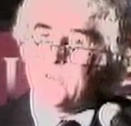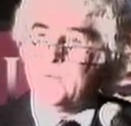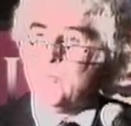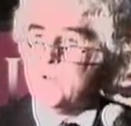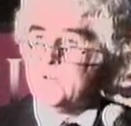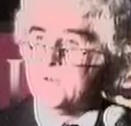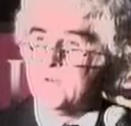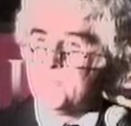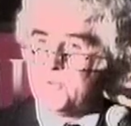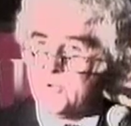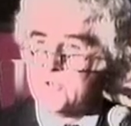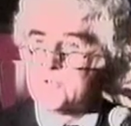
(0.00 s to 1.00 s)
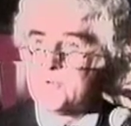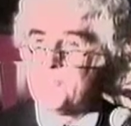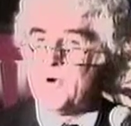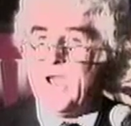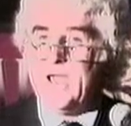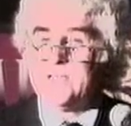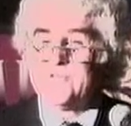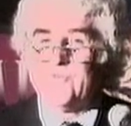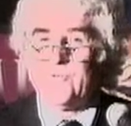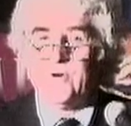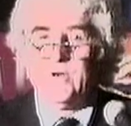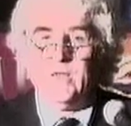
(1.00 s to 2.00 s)
He won the Pulitzer Prize
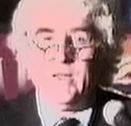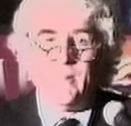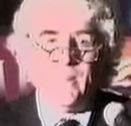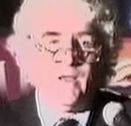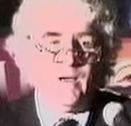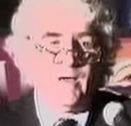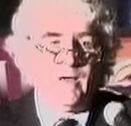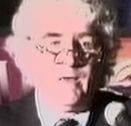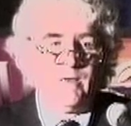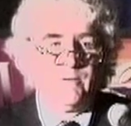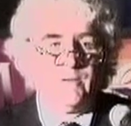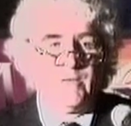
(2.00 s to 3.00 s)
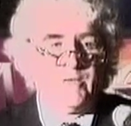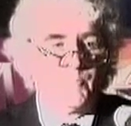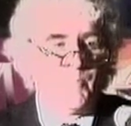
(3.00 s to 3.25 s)
for his